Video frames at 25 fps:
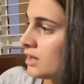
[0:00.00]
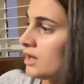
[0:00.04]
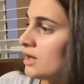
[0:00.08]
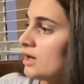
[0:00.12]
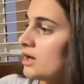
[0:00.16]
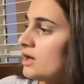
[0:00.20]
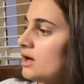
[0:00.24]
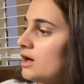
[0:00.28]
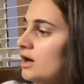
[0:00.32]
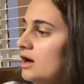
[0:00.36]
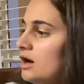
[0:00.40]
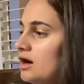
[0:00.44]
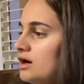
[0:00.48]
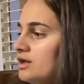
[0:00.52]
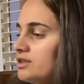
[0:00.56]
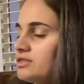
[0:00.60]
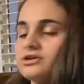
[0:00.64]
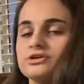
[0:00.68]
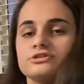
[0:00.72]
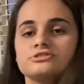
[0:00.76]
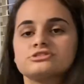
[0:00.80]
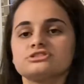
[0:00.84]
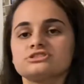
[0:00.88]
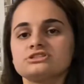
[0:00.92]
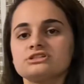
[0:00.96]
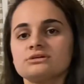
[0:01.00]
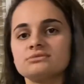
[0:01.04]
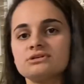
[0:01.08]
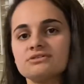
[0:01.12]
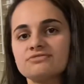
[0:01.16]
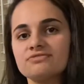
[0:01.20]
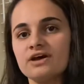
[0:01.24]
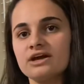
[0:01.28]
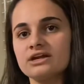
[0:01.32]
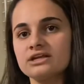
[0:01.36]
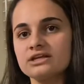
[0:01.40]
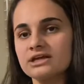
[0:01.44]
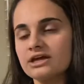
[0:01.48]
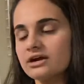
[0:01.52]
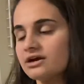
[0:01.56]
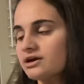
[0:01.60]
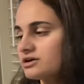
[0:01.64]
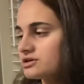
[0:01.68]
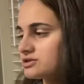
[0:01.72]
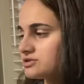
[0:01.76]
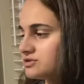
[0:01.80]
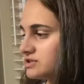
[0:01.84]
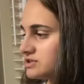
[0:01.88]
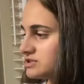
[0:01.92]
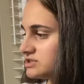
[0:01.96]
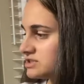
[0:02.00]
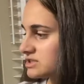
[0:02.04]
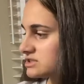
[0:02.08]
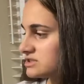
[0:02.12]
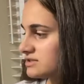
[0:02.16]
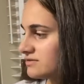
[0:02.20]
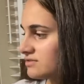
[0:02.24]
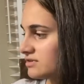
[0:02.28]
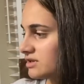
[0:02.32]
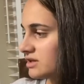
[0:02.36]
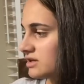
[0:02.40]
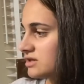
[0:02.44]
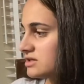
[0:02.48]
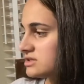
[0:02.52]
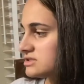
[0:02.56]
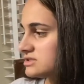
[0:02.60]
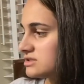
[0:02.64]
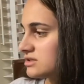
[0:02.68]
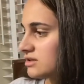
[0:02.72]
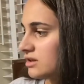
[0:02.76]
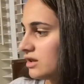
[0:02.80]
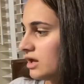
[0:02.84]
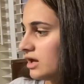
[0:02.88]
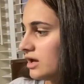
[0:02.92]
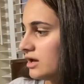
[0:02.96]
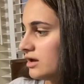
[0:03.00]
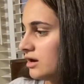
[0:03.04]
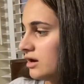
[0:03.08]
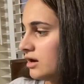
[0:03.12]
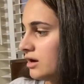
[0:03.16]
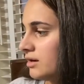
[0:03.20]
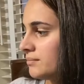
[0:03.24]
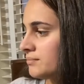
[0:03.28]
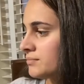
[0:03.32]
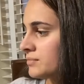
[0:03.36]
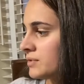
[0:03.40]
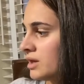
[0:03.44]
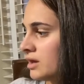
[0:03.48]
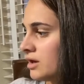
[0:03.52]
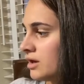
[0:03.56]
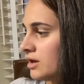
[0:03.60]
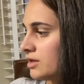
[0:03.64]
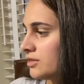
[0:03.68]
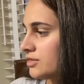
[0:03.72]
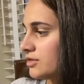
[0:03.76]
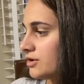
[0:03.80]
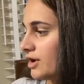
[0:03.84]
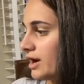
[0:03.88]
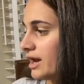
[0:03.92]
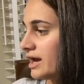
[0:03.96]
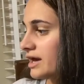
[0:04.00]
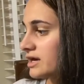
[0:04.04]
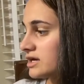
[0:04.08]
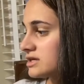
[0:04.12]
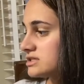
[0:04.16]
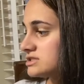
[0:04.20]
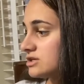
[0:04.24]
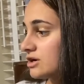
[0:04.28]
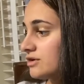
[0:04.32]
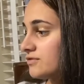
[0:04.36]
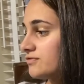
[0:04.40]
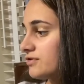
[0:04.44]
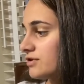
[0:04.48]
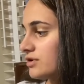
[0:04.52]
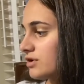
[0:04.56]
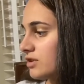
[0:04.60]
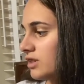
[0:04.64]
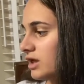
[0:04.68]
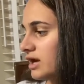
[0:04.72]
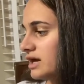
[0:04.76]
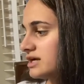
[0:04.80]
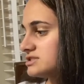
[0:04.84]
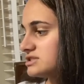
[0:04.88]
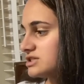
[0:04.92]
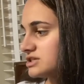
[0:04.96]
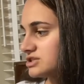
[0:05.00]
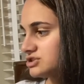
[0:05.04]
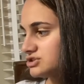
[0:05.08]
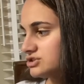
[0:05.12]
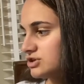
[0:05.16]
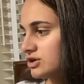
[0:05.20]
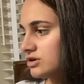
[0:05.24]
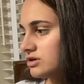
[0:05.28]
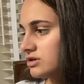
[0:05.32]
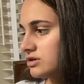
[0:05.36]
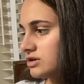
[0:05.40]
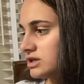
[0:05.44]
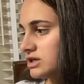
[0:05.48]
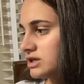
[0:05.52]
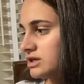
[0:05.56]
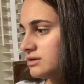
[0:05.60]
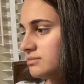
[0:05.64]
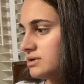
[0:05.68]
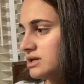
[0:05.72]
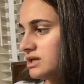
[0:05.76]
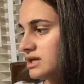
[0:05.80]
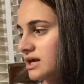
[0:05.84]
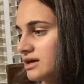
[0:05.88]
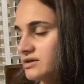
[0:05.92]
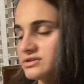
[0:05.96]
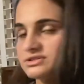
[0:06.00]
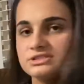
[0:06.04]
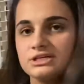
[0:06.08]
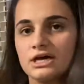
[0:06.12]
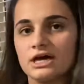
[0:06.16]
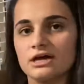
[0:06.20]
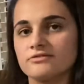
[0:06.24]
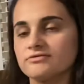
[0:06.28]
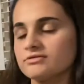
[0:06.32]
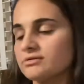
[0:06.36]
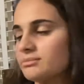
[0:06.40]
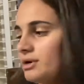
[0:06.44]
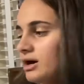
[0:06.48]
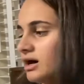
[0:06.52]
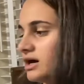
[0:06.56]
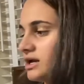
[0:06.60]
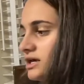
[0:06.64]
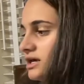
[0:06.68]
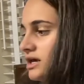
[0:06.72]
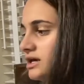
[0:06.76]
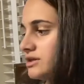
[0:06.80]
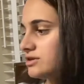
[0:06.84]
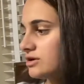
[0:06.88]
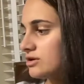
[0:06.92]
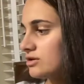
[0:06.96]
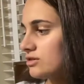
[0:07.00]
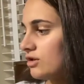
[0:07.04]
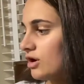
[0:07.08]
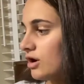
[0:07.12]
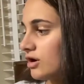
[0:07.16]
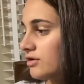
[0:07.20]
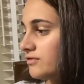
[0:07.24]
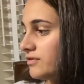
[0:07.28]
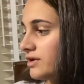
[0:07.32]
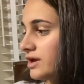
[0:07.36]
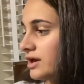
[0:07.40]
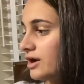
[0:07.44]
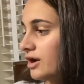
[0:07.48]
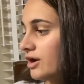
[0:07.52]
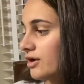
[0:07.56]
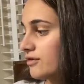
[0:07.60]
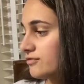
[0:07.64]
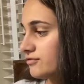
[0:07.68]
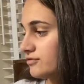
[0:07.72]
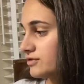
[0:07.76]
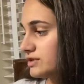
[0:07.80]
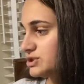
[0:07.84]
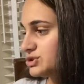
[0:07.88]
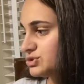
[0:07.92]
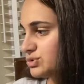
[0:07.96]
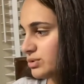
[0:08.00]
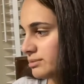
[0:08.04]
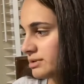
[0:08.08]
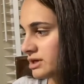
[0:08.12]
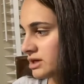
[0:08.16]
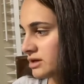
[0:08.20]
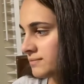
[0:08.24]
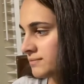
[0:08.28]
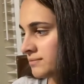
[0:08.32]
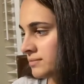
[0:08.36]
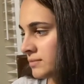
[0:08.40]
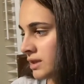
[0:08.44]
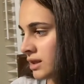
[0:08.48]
There's some defining characteristics of a lancelot. Their eggs are fertilized externally, meaning outside of the body, and their larvae are free-swimming.